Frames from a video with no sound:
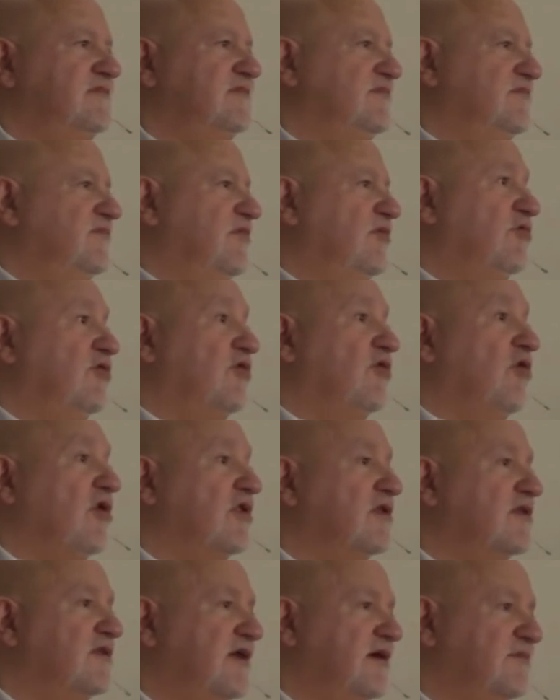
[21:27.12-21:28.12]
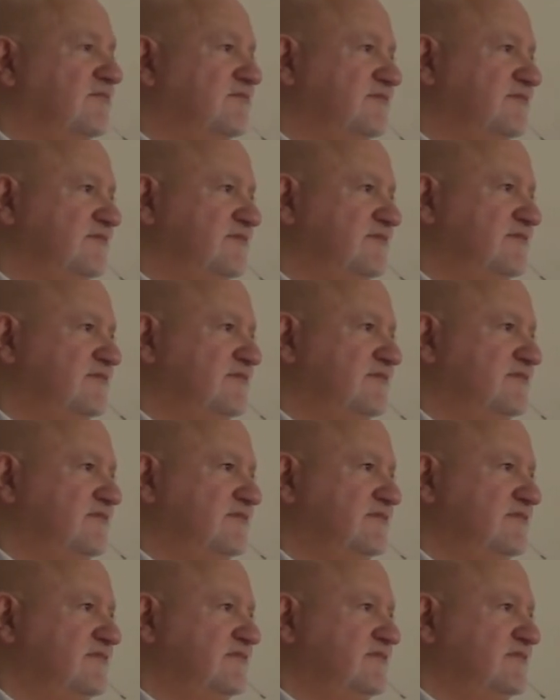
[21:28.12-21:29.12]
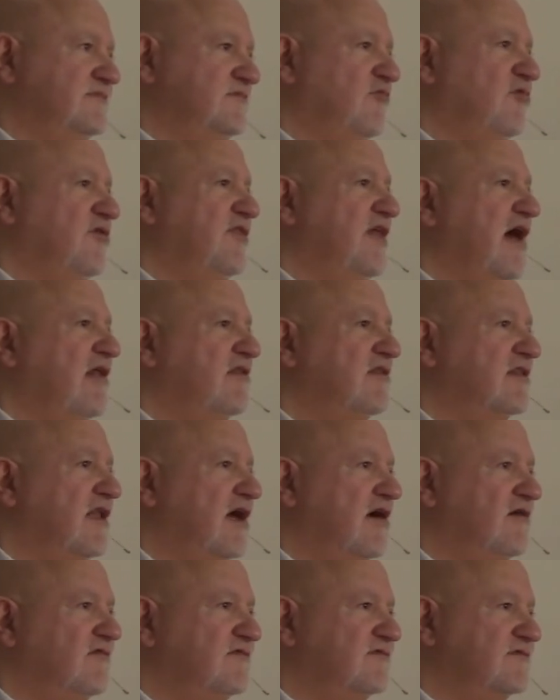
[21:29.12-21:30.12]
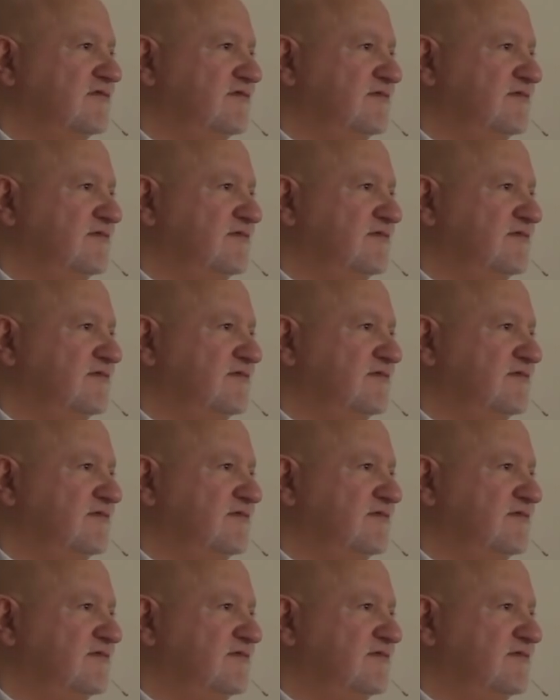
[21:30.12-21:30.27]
But with all of them, without love,